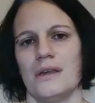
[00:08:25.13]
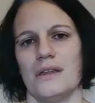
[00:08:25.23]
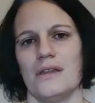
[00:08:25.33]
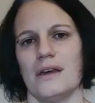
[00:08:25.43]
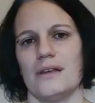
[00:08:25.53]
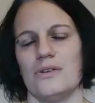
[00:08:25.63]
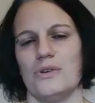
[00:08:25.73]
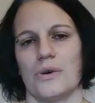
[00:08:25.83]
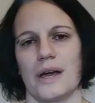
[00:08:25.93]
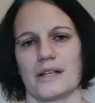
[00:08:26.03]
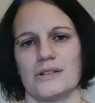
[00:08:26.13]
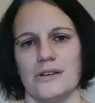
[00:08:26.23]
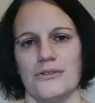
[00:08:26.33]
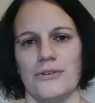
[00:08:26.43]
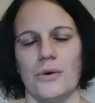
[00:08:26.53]
that you're actually
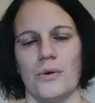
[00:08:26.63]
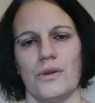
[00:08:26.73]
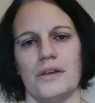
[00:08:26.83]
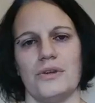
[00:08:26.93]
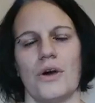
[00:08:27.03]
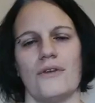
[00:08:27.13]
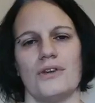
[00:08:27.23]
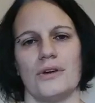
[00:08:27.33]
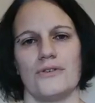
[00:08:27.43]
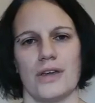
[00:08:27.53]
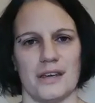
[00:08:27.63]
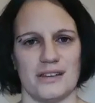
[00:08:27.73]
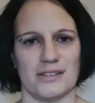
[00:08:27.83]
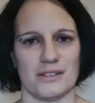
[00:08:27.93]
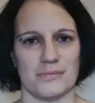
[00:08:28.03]
full and you have enough
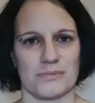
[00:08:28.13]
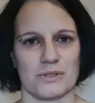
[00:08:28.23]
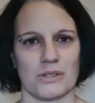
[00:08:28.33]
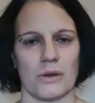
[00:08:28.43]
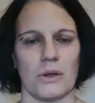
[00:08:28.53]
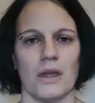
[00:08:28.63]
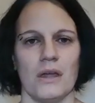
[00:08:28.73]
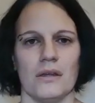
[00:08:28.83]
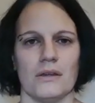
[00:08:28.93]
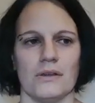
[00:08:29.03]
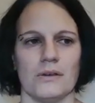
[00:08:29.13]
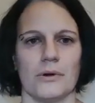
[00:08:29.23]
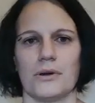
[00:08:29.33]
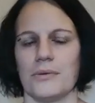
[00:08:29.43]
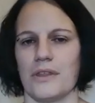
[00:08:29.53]
energy. So your
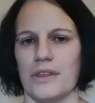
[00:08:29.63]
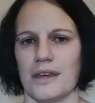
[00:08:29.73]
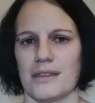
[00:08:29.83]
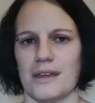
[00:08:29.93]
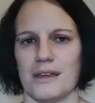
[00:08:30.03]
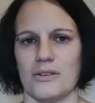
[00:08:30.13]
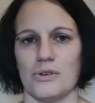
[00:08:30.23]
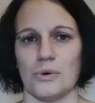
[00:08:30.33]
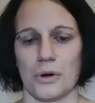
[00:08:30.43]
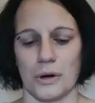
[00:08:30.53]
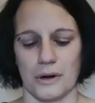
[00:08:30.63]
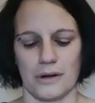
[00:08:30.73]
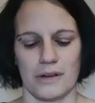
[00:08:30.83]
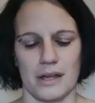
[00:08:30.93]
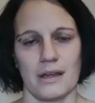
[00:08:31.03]
body will think that you're
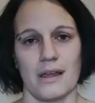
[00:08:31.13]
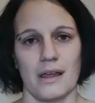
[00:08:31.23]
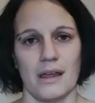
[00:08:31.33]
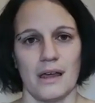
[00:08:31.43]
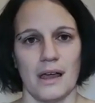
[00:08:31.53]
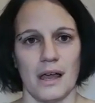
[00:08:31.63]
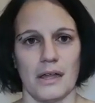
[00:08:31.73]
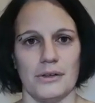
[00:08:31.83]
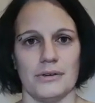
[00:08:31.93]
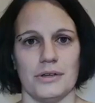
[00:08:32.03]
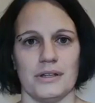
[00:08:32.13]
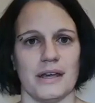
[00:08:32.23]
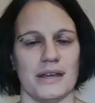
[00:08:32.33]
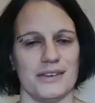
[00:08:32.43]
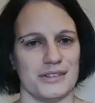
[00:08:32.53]
hungry and you need
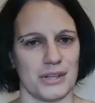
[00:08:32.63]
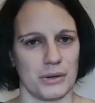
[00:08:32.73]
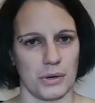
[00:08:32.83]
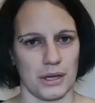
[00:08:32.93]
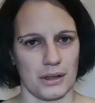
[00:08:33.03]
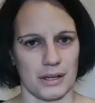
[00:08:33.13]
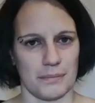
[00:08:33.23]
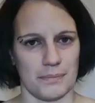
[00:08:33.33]
energy quickly.